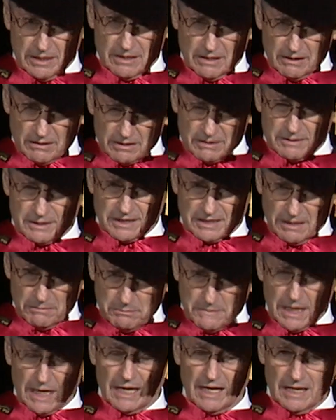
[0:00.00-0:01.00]
know,
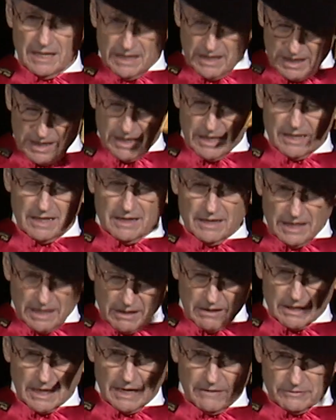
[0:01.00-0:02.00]
someday they're
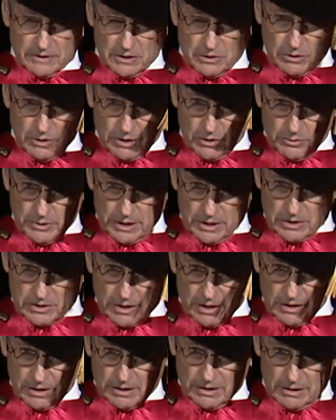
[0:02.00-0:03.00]
going to have to talk with each
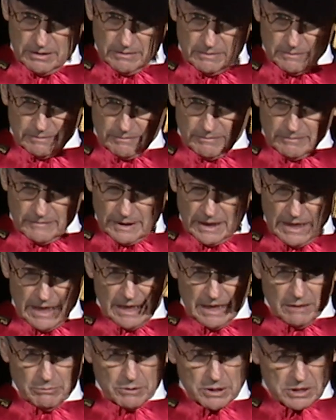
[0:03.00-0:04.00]
other. And
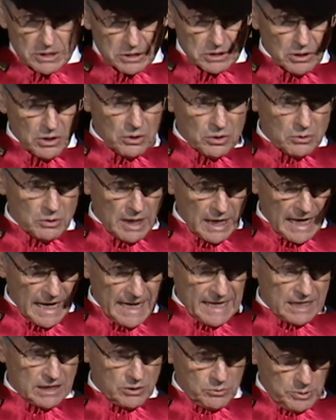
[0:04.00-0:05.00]
there was no
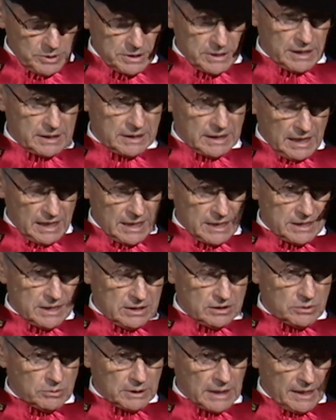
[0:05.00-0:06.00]
adequate technology
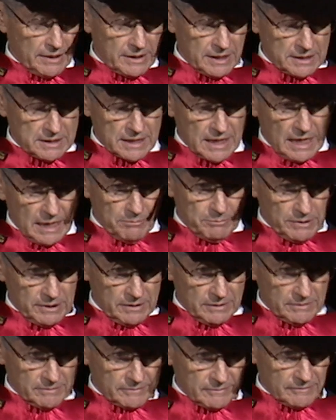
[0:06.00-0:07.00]
to allow that to happen.
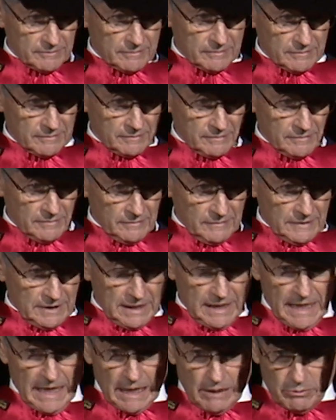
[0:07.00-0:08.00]

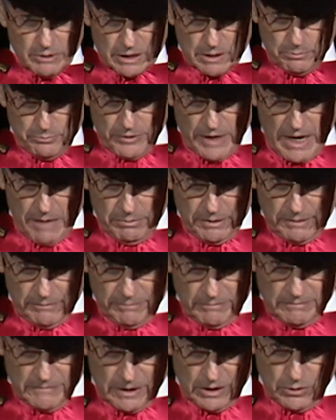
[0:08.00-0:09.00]
Now, here was a problem
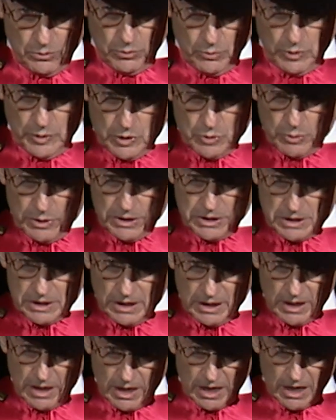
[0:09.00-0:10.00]
which was
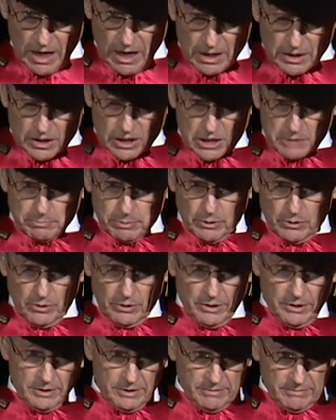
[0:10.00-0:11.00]

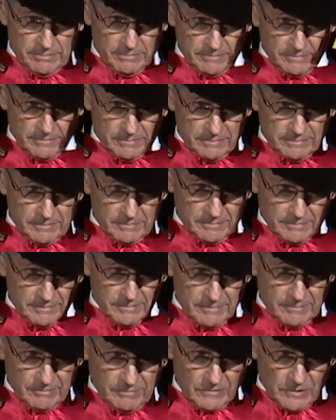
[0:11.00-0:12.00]
unexplored,
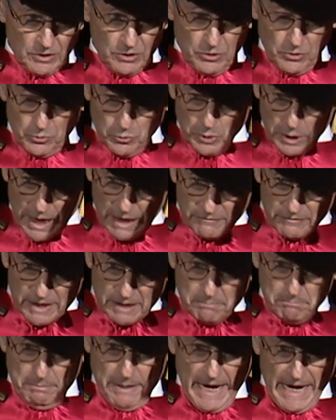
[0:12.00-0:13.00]
would have
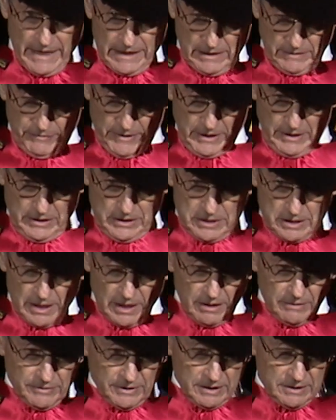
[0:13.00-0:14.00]
impact if I could
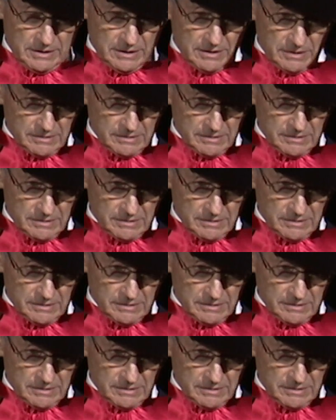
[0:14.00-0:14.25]
solve it,